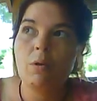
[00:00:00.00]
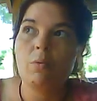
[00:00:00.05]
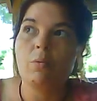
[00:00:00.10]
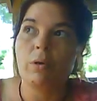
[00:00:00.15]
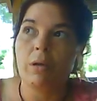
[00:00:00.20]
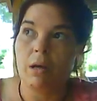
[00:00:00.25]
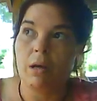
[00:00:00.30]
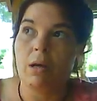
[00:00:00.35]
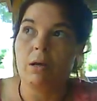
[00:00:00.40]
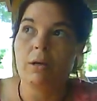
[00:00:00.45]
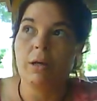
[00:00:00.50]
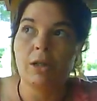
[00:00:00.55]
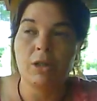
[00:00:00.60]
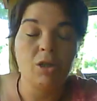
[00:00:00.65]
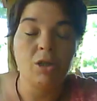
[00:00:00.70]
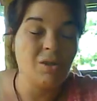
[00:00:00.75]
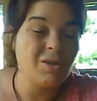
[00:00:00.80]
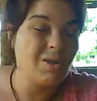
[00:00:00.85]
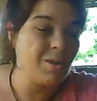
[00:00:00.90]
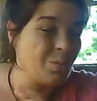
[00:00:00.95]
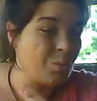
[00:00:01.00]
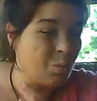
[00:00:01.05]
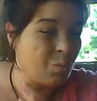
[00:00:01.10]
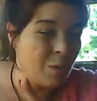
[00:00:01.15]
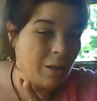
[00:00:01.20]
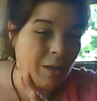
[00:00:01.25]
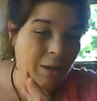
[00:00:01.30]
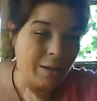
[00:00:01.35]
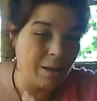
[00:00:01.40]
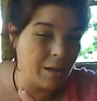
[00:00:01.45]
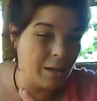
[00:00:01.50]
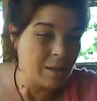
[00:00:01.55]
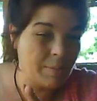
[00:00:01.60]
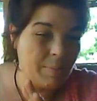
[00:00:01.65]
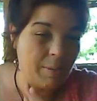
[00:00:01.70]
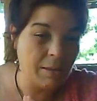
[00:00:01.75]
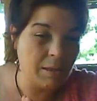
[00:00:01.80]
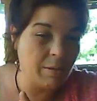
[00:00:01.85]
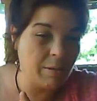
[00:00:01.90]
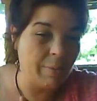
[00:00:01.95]
with lung issues, you're really not
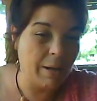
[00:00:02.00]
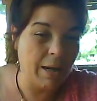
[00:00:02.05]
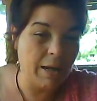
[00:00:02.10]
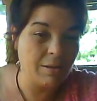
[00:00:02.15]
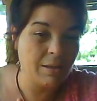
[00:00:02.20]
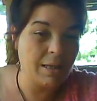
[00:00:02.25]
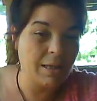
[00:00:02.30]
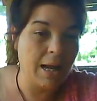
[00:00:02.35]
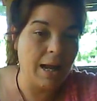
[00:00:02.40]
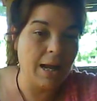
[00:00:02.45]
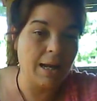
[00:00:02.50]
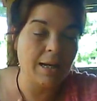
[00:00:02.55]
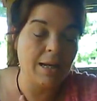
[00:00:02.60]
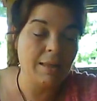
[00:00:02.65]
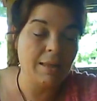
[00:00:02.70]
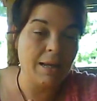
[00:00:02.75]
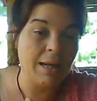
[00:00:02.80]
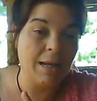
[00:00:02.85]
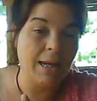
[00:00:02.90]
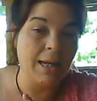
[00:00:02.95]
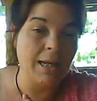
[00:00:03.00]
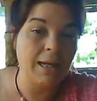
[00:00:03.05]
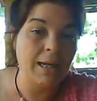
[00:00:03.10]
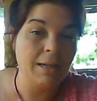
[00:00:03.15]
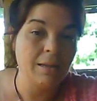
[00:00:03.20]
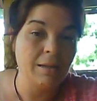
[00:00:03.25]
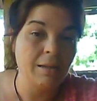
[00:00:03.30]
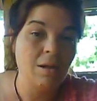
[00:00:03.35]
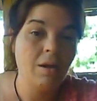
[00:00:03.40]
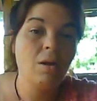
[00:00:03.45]
supposed to be outside in the heat,